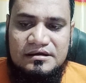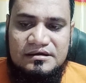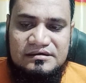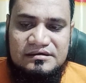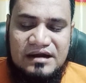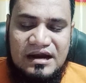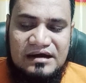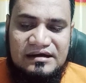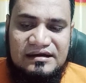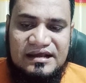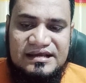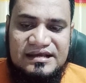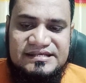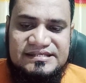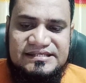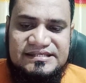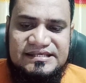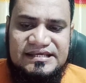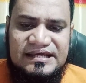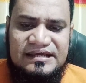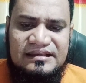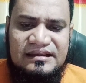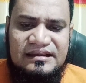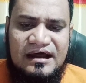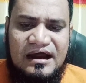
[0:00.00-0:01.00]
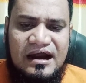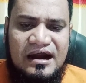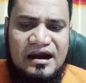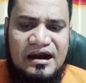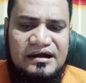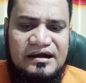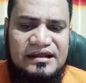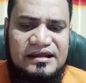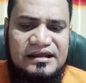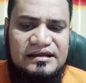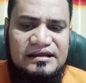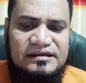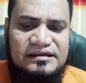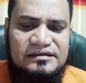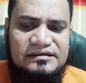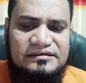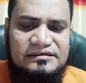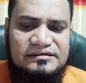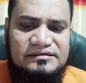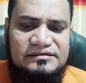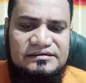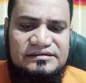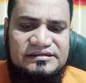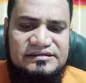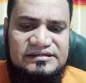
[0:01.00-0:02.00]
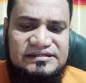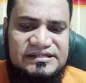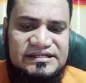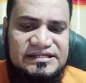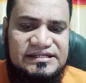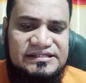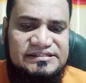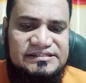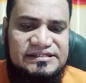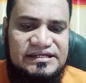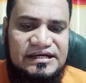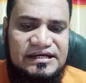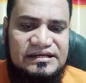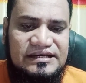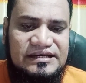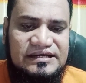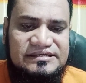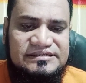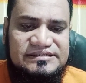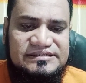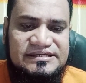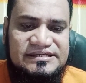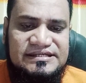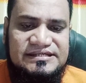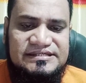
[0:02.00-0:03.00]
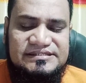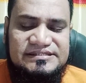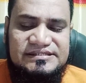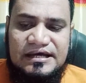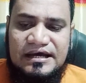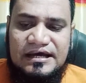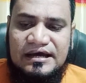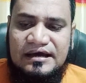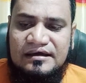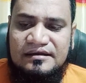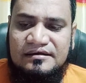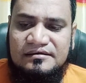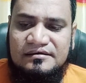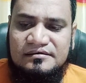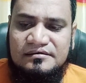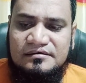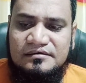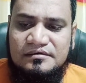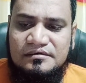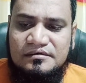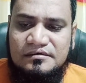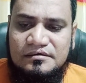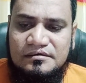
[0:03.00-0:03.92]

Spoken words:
Data skill earning teach industries and